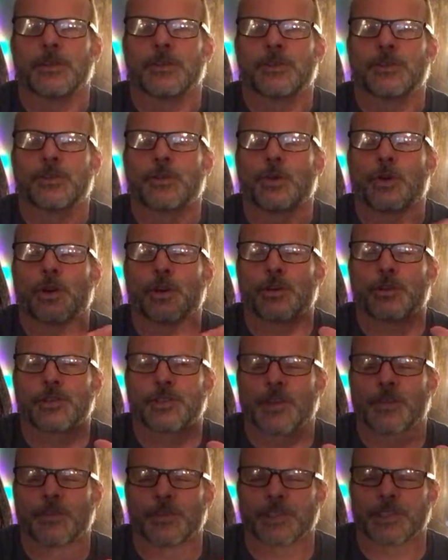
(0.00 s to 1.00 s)

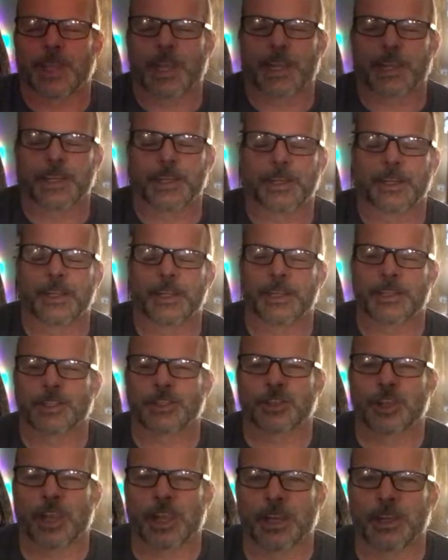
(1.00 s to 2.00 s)
200ths of a second
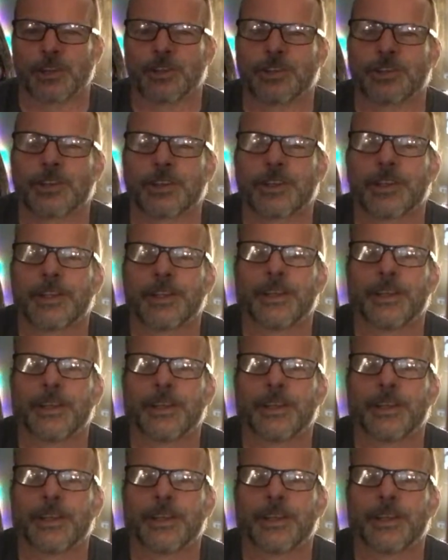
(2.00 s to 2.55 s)
exchange,